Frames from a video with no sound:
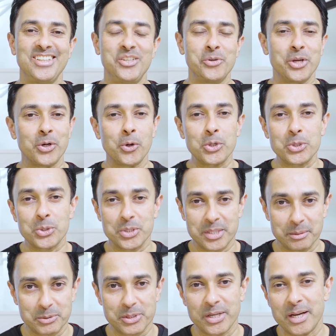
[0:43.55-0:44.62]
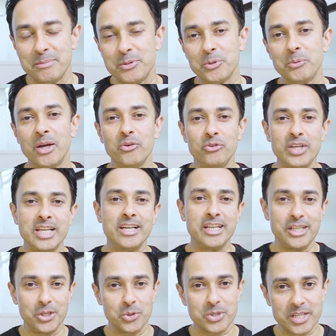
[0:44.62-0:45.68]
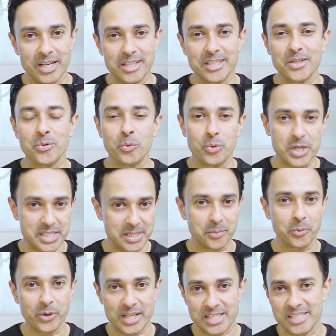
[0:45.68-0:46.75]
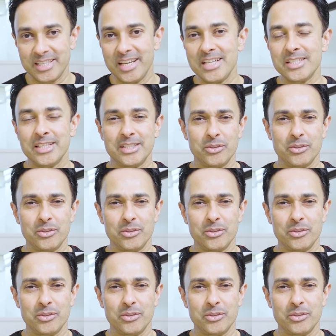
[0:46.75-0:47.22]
You can also subscribe to my weekly newsletter, Wisdom Wednesdays.